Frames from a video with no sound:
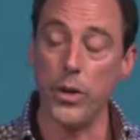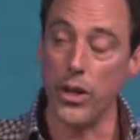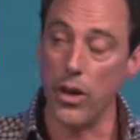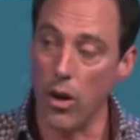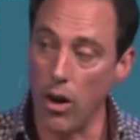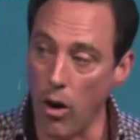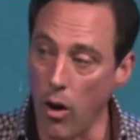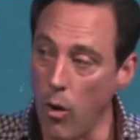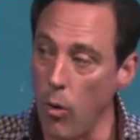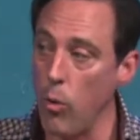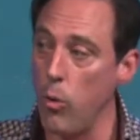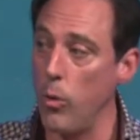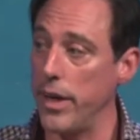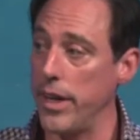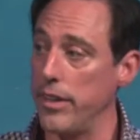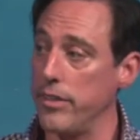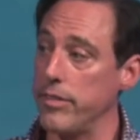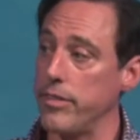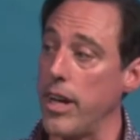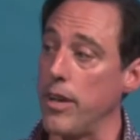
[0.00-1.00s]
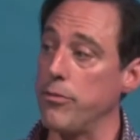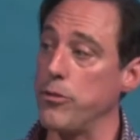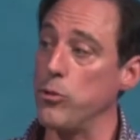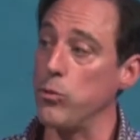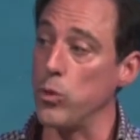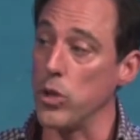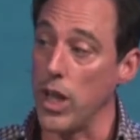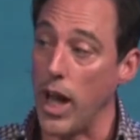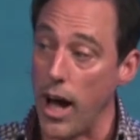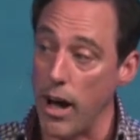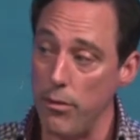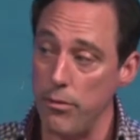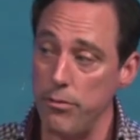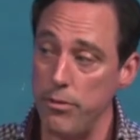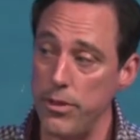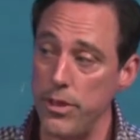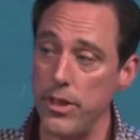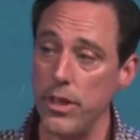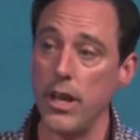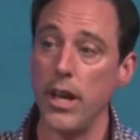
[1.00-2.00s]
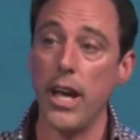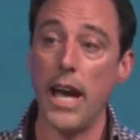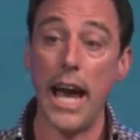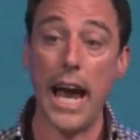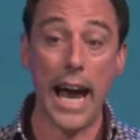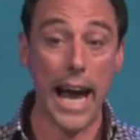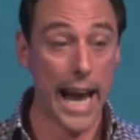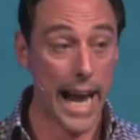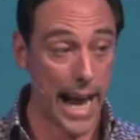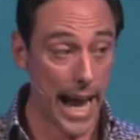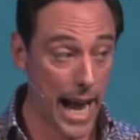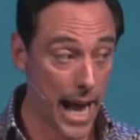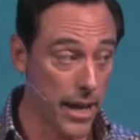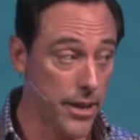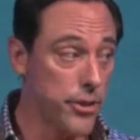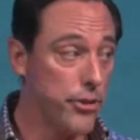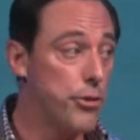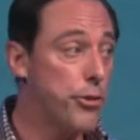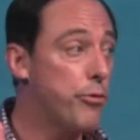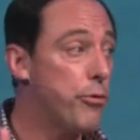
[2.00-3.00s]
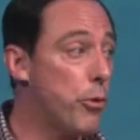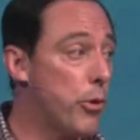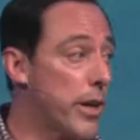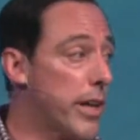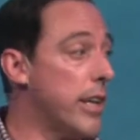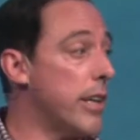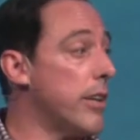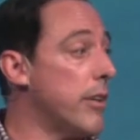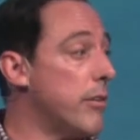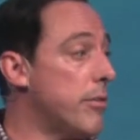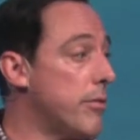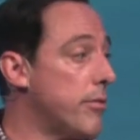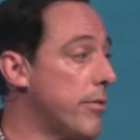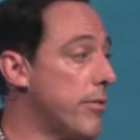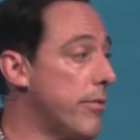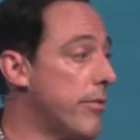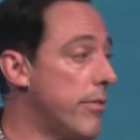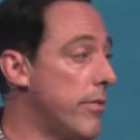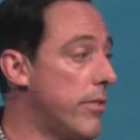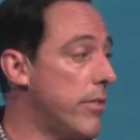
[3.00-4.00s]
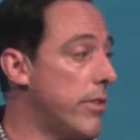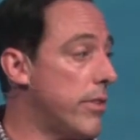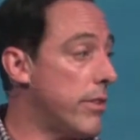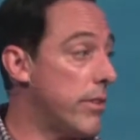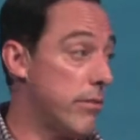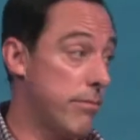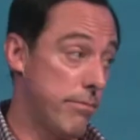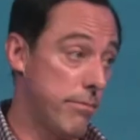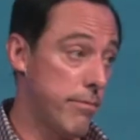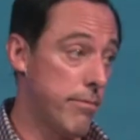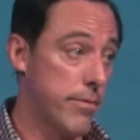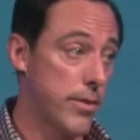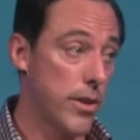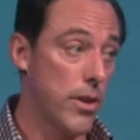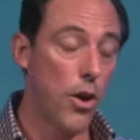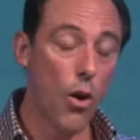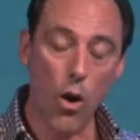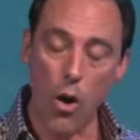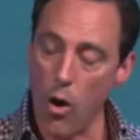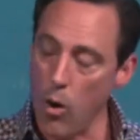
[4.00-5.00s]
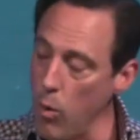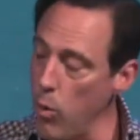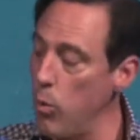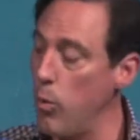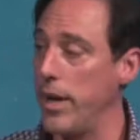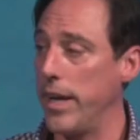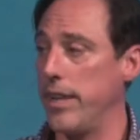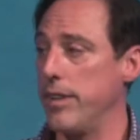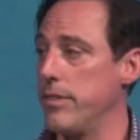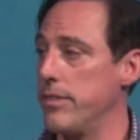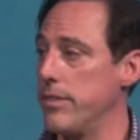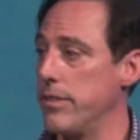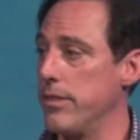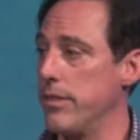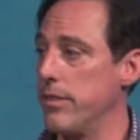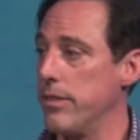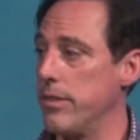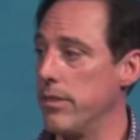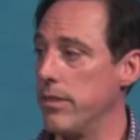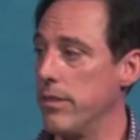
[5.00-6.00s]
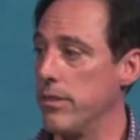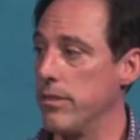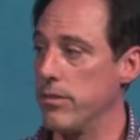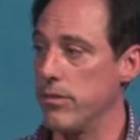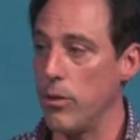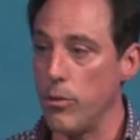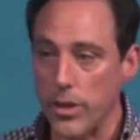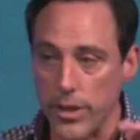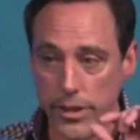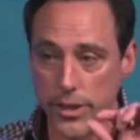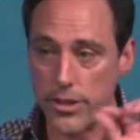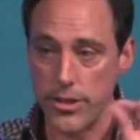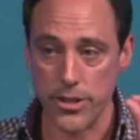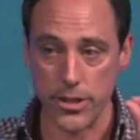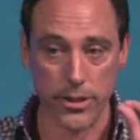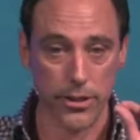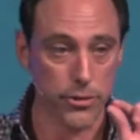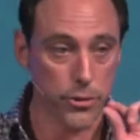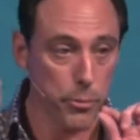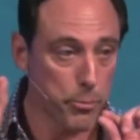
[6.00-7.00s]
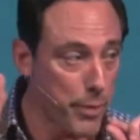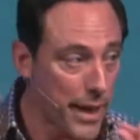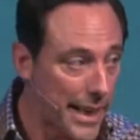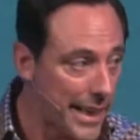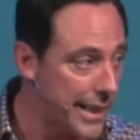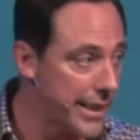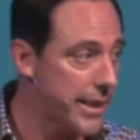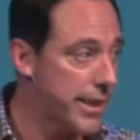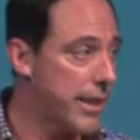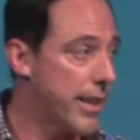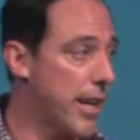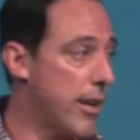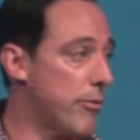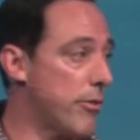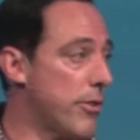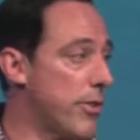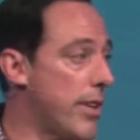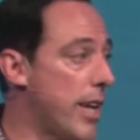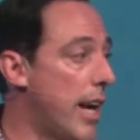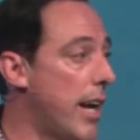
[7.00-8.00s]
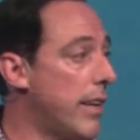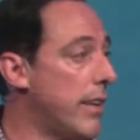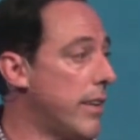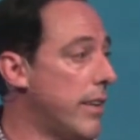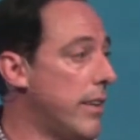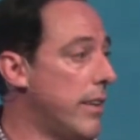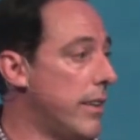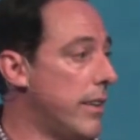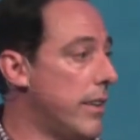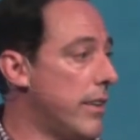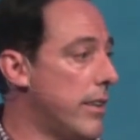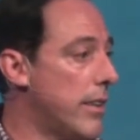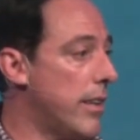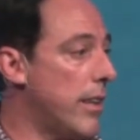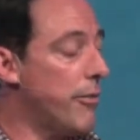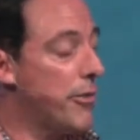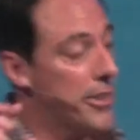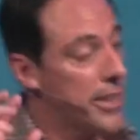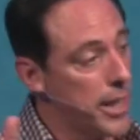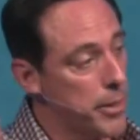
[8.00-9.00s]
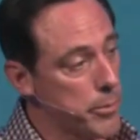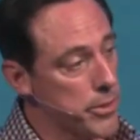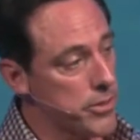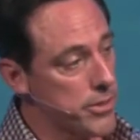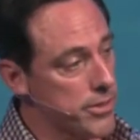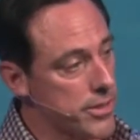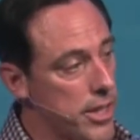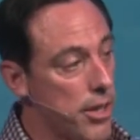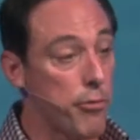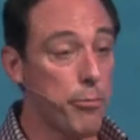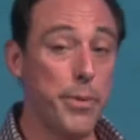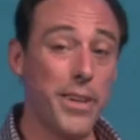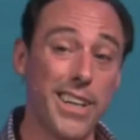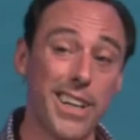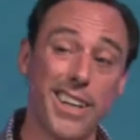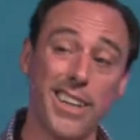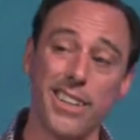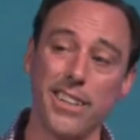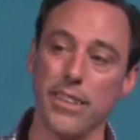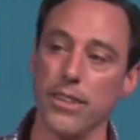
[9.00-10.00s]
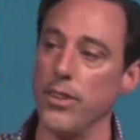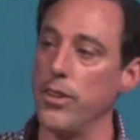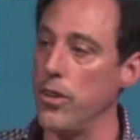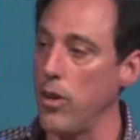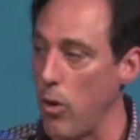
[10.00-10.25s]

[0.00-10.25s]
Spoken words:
we always have to love and forgive. Always. There's no condition, there's no but after that. Love your neighbors yourself, but